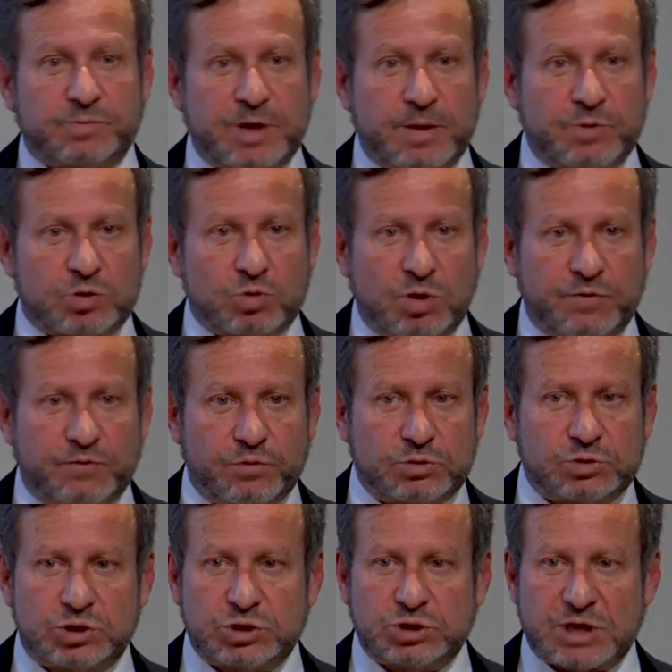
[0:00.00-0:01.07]
September
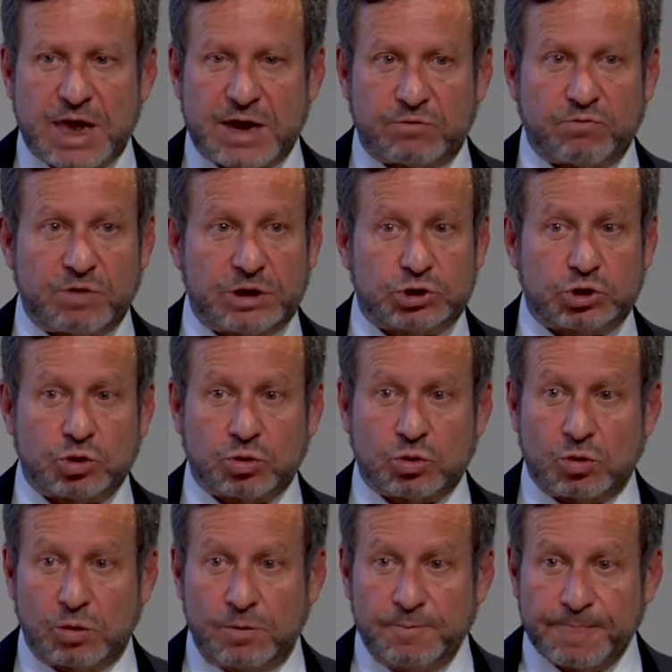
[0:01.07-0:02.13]
21st, is that red
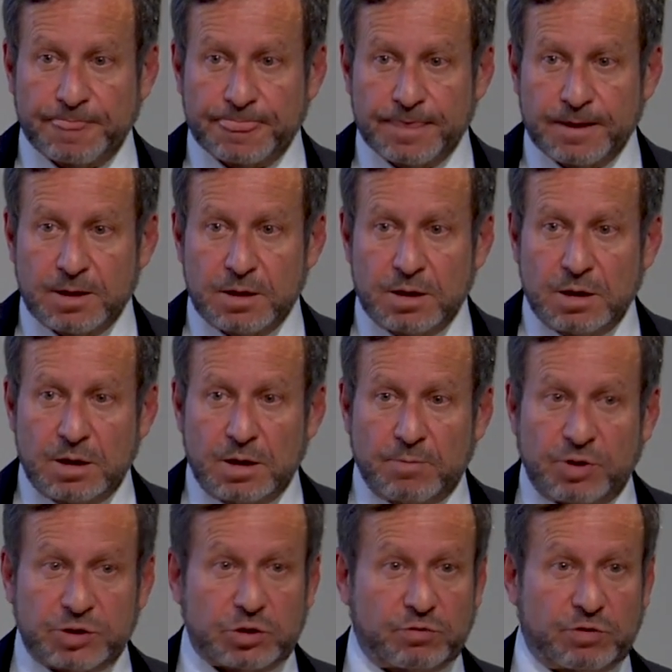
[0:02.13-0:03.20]
circle.
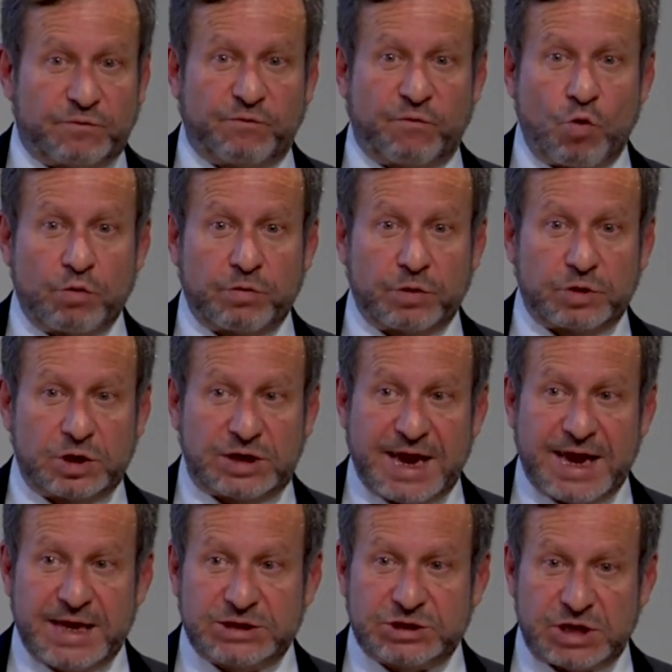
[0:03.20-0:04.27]
But there are 4 other
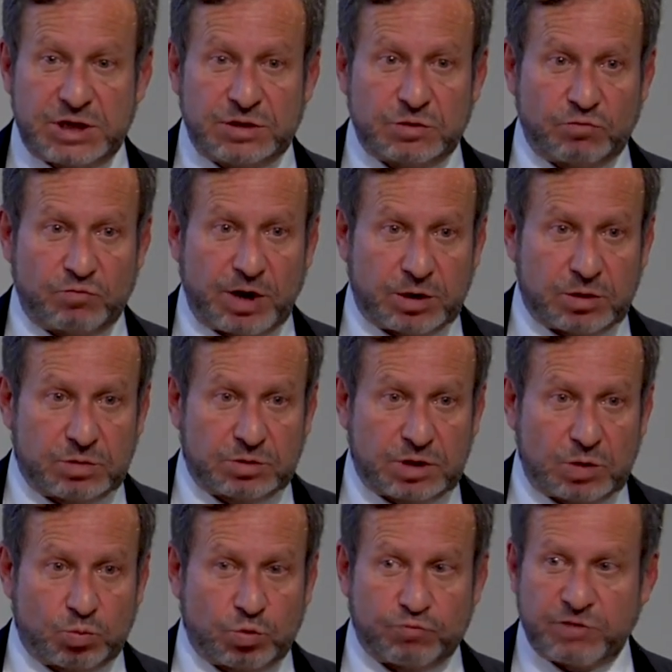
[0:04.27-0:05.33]
days in the record
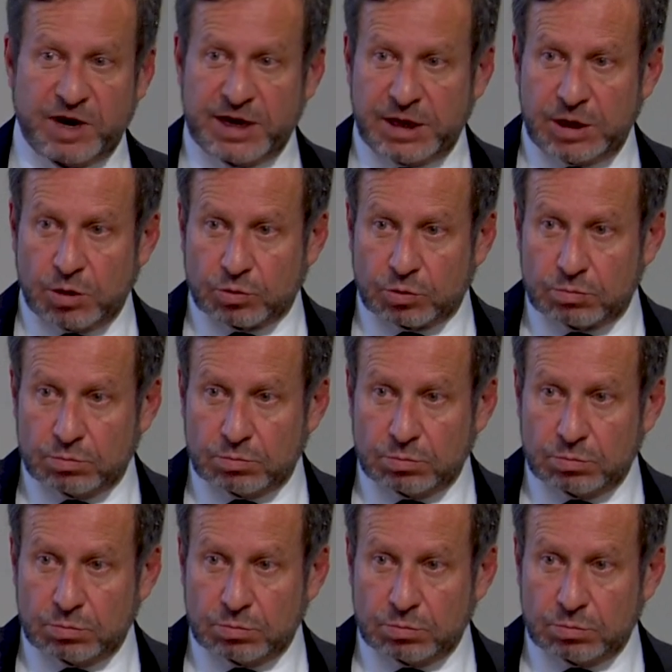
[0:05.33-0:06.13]
that were rainier.